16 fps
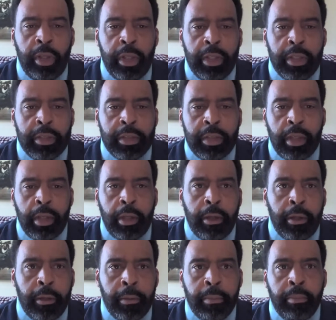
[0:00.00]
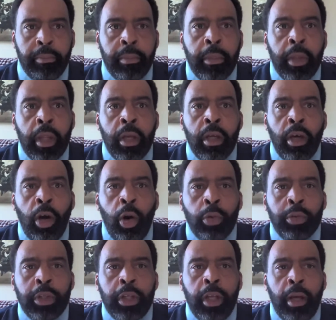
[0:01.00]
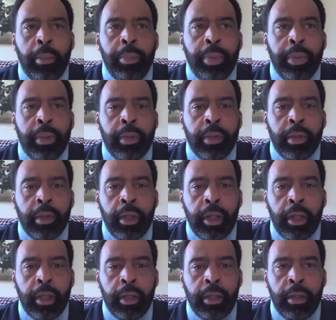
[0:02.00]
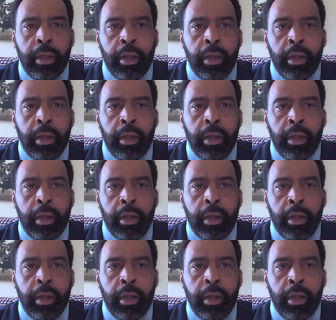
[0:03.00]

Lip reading: is holding up and